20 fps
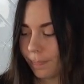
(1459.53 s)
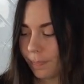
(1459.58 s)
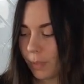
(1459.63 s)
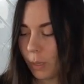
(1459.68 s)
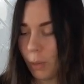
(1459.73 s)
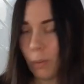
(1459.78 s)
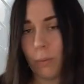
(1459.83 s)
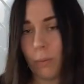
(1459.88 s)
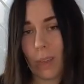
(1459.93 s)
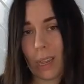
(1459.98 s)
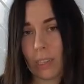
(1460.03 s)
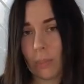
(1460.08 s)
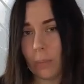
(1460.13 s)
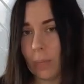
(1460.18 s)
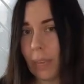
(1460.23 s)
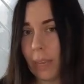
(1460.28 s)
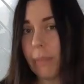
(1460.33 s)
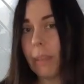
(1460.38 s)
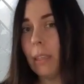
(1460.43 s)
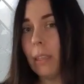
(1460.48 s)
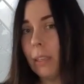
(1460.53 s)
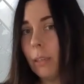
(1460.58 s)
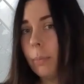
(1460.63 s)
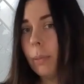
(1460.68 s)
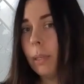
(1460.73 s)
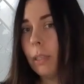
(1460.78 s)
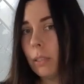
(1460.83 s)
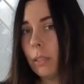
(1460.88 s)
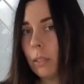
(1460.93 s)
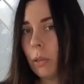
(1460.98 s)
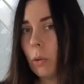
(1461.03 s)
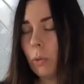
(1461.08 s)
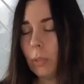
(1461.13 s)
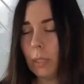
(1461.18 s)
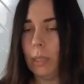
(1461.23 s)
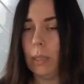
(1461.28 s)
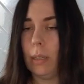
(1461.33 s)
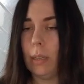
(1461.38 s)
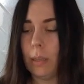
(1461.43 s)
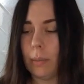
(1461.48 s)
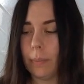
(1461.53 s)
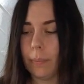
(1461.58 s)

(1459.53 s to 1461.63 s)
In fact, we have a little bit of salt in it.